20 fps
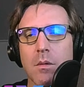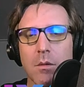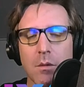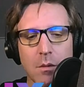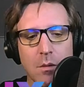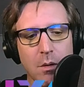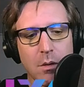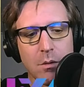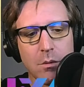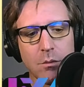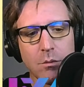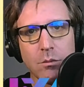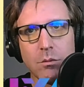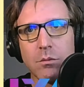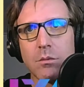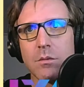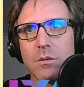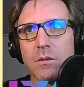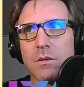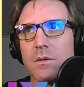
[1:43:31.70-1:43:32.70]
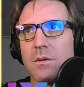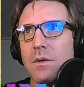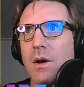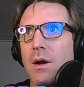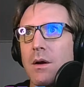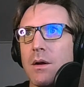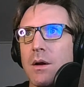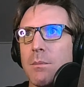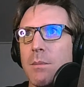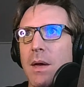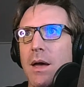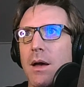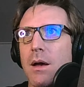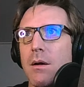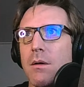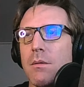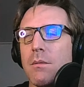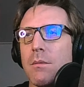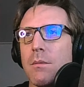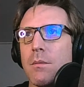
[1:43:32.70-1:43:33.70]
Whoa, sorry,
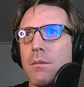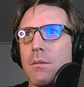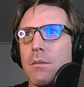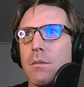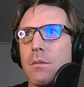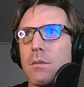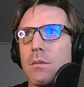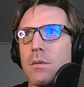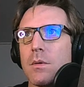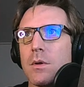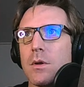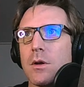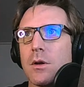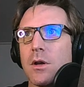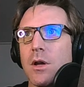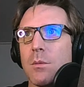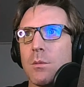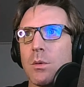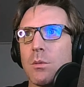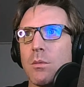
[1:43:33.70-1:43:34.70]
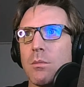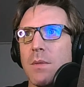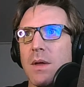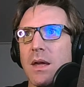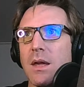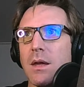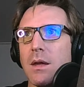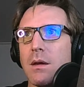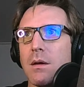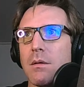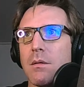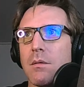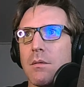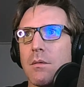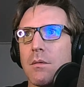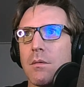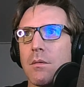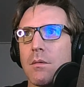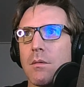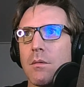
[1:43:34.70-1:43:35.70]
pal. You're coming with me.
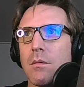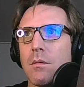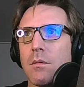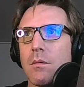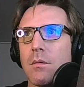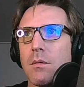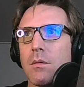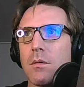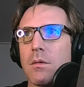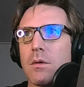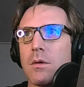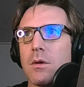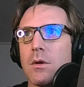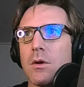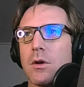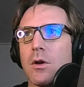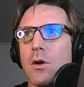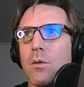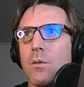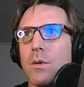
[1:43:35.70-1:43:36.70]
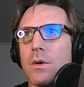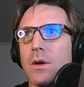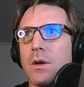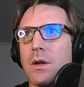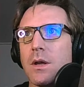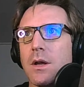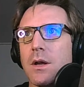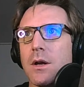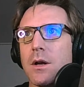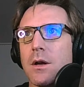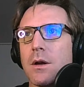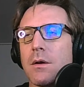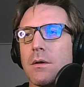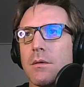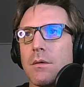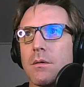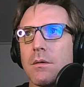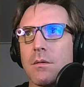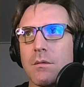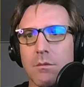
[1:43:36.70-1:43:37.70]
You're going in here.
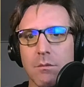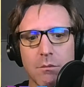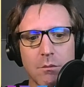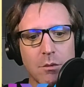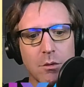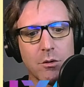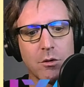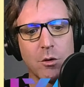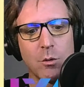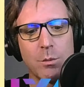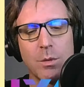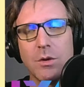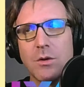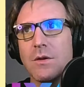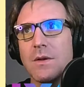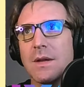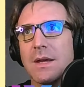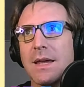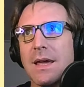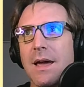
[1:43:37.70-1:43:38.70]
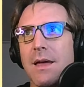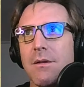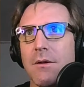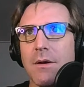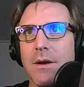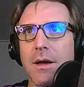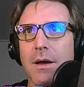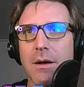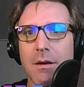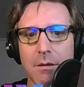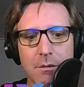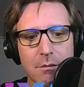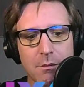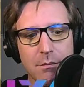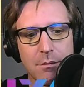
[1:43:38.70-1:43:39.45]
We're grouping you together now.